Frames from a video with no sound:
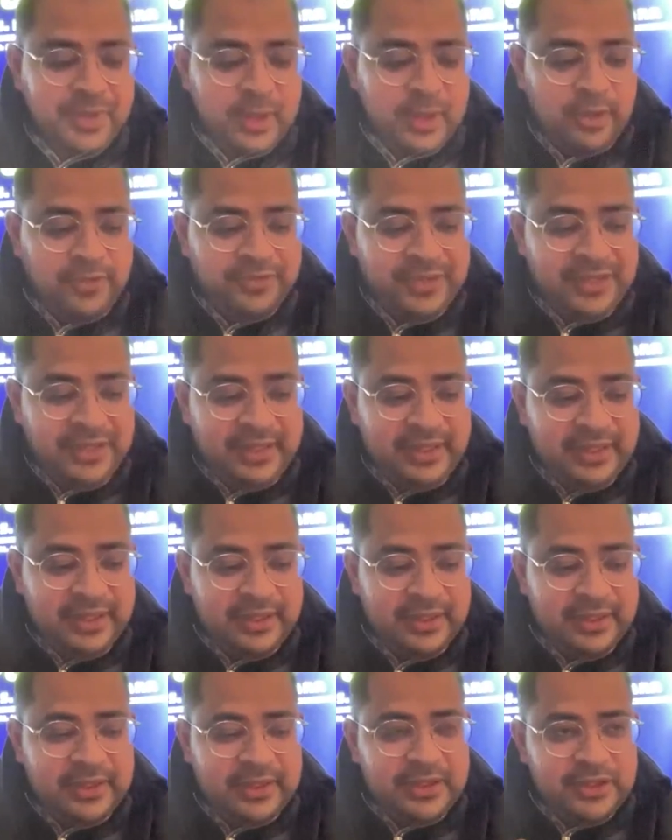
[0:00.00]
of the
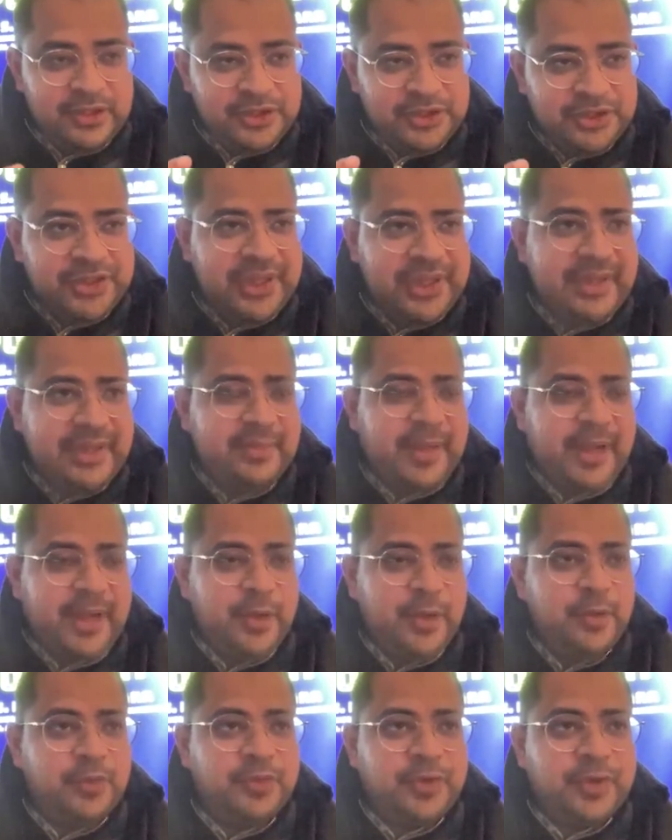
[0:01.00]
sheer amount
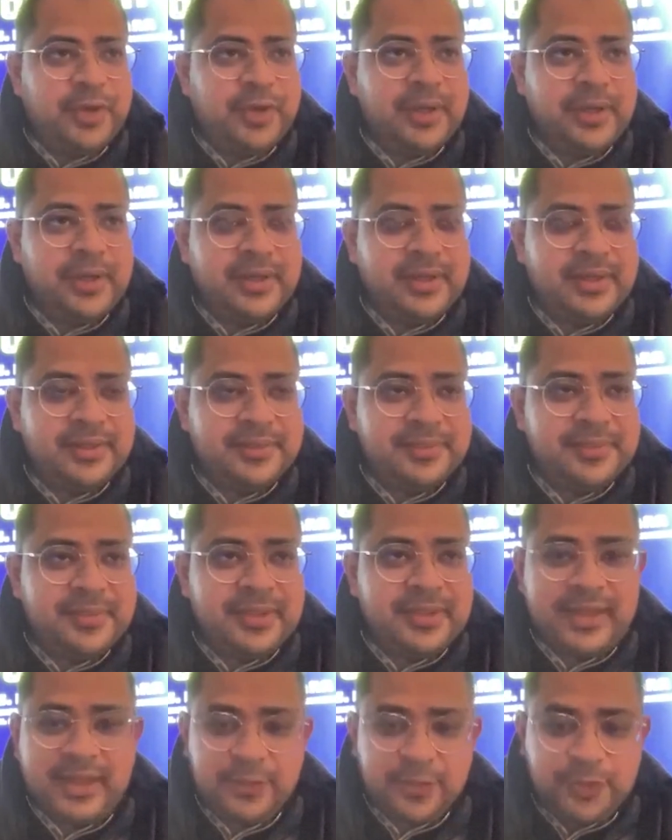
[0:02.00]
of work
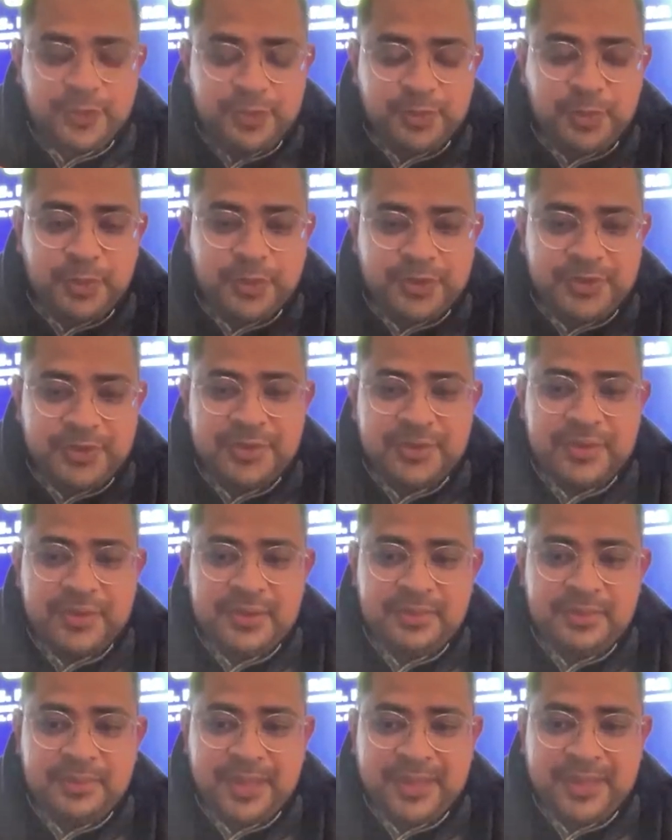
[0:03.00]
that was put
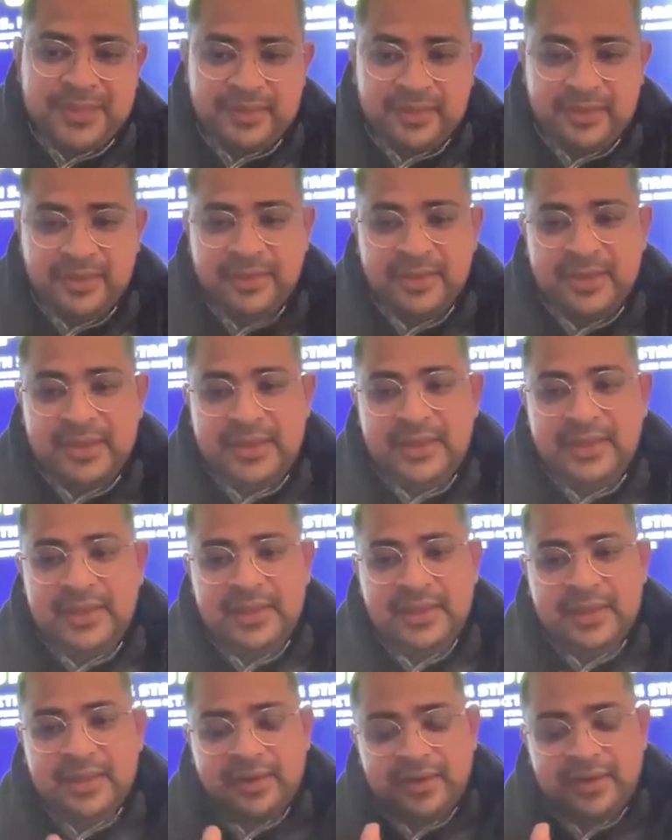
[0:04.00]
by the
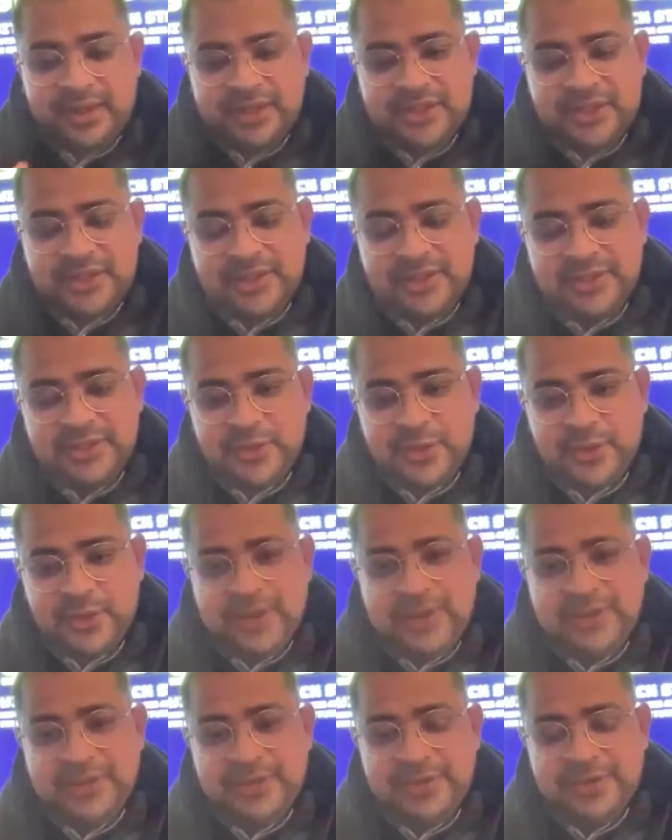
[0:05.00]
early Russian
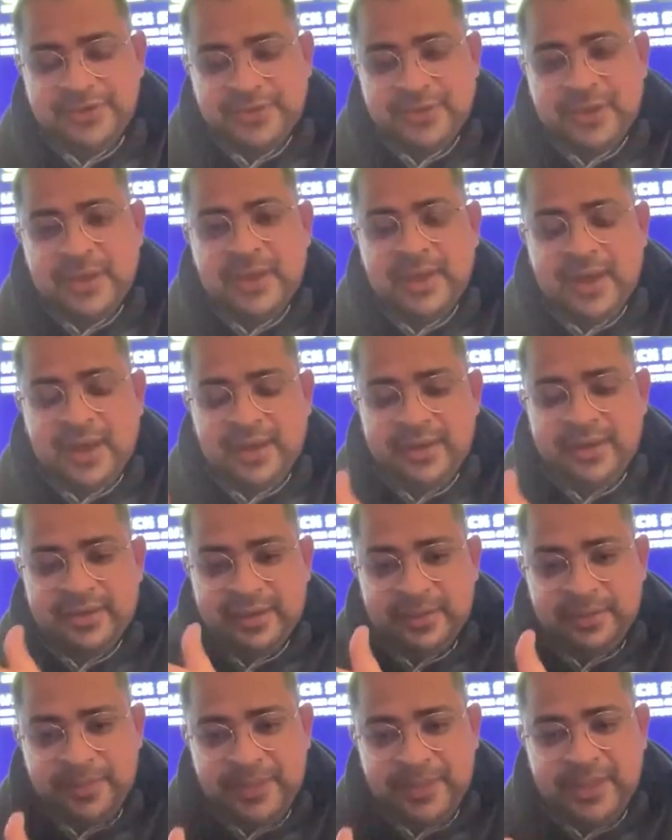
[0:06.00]
historians under the
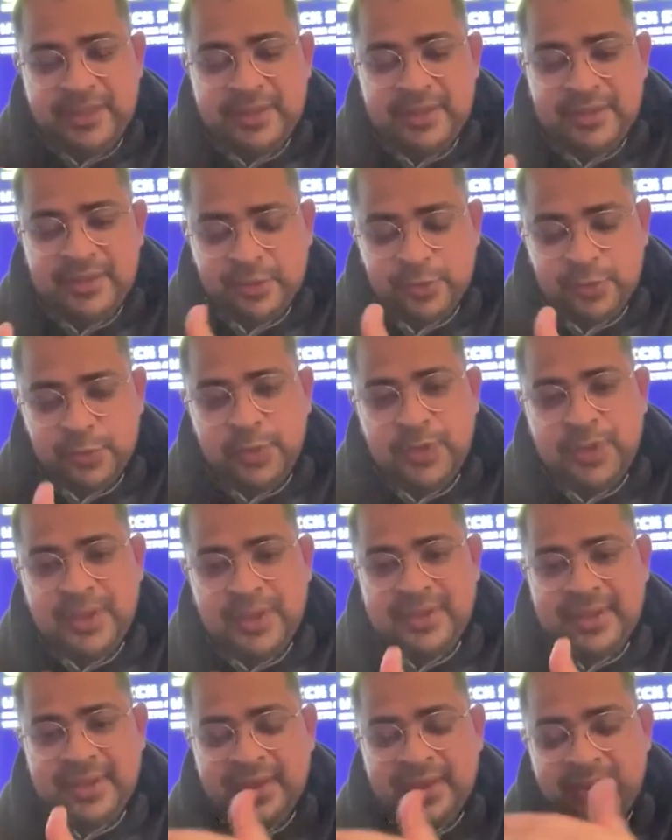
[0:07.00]
imperial rule,
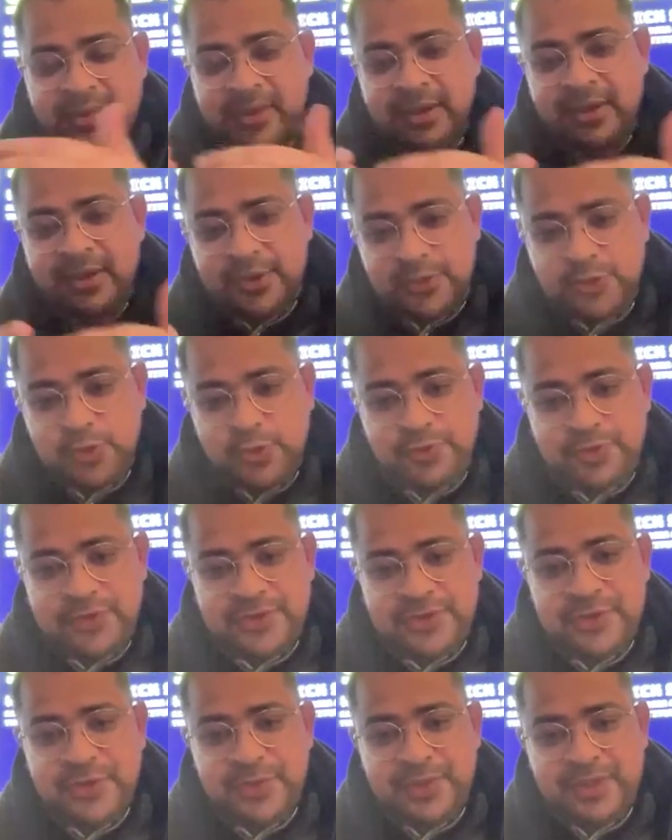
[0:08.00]
and then Soviet
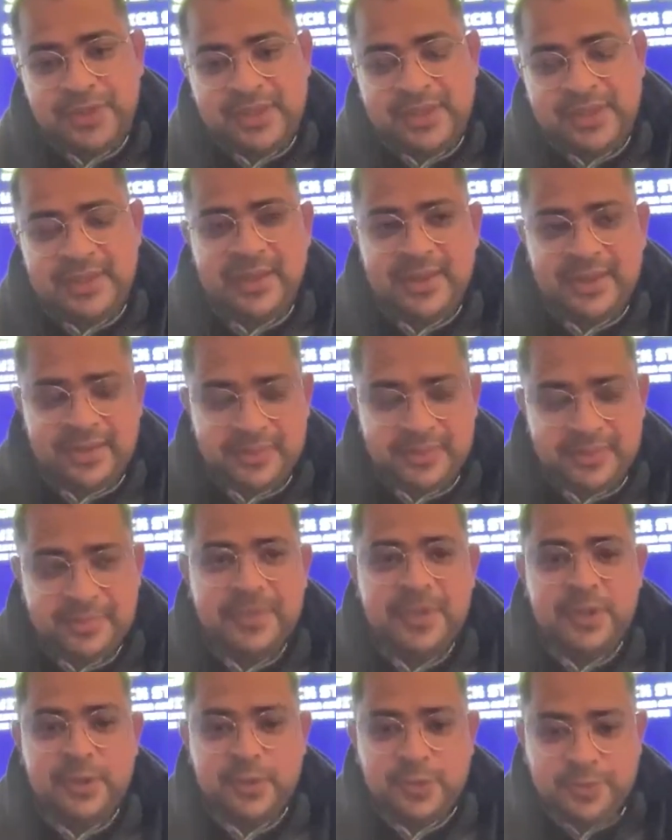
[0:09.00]
Union, and then
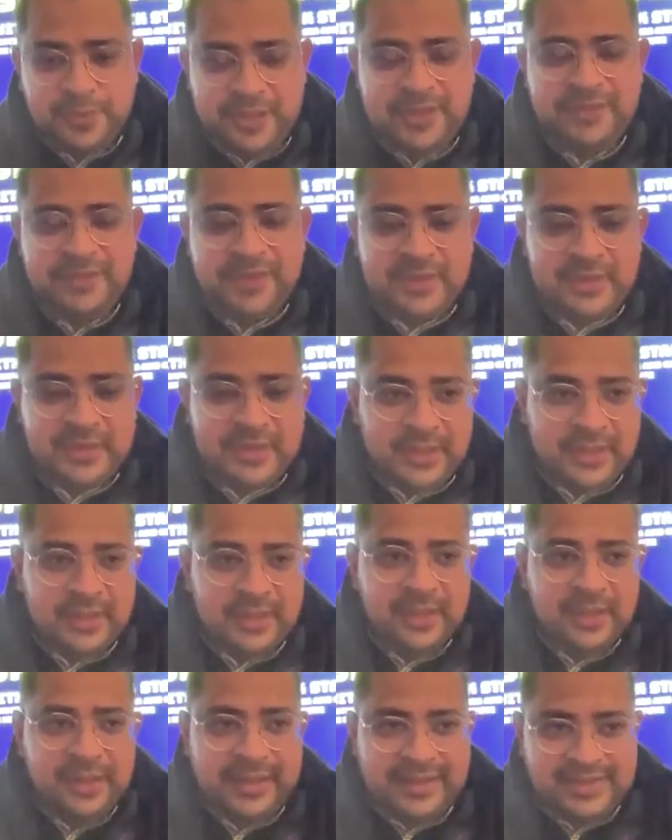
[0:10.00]
even
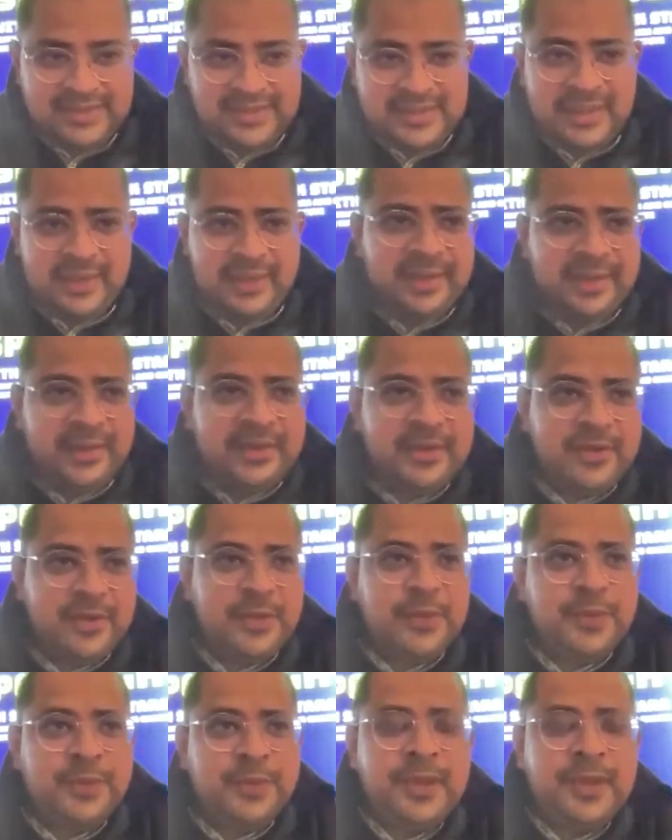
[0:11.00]
extending
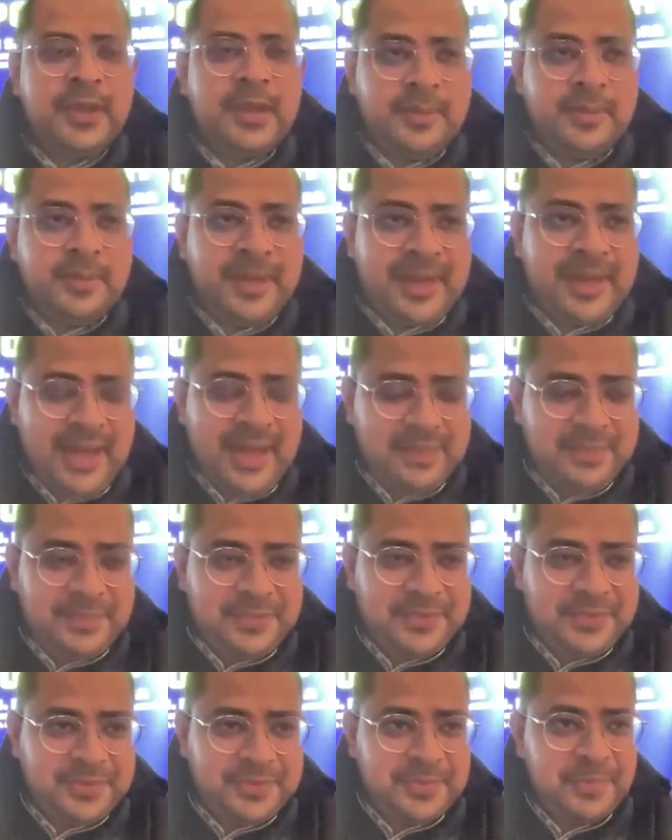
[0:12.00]
to
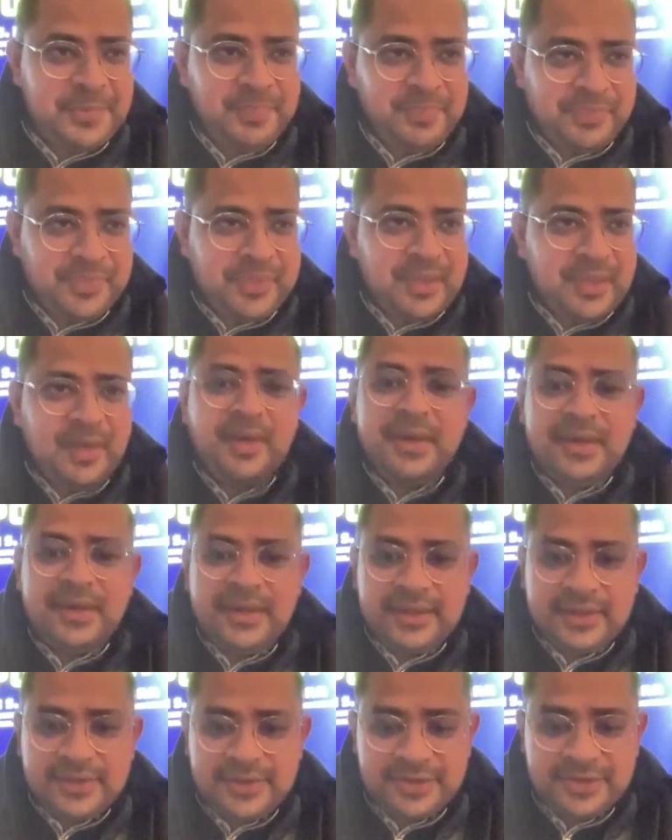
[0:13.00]
perhaps early
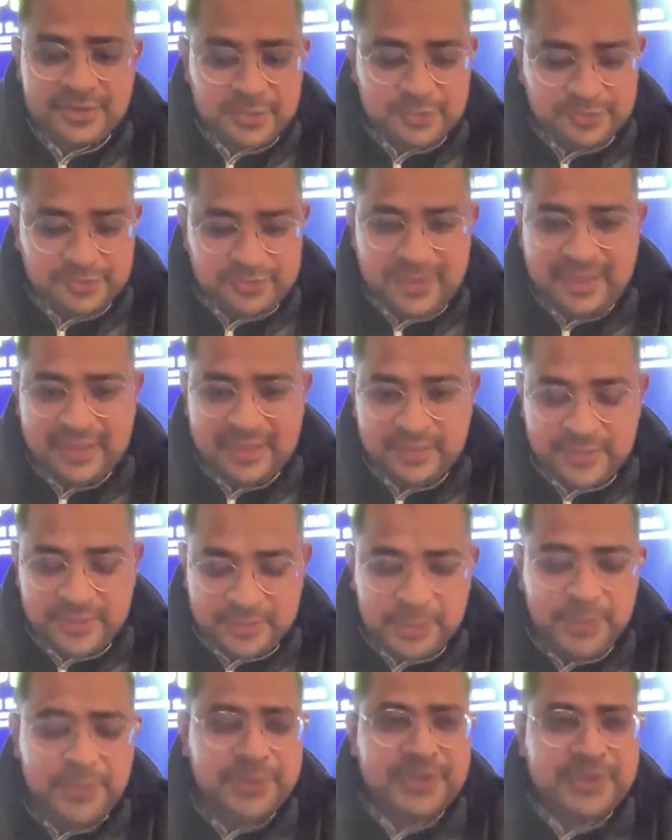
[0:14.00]
years of Vladimir
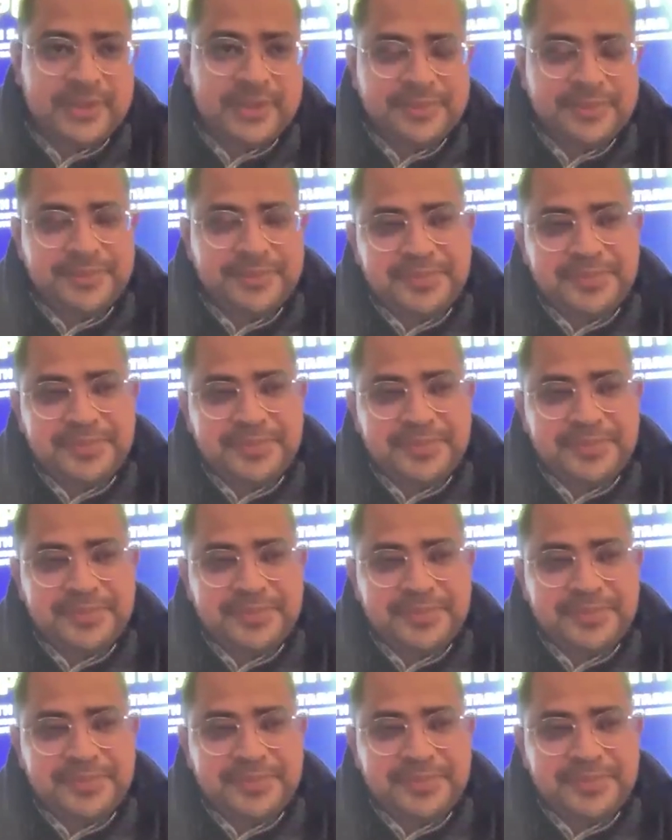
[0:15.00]
Putin.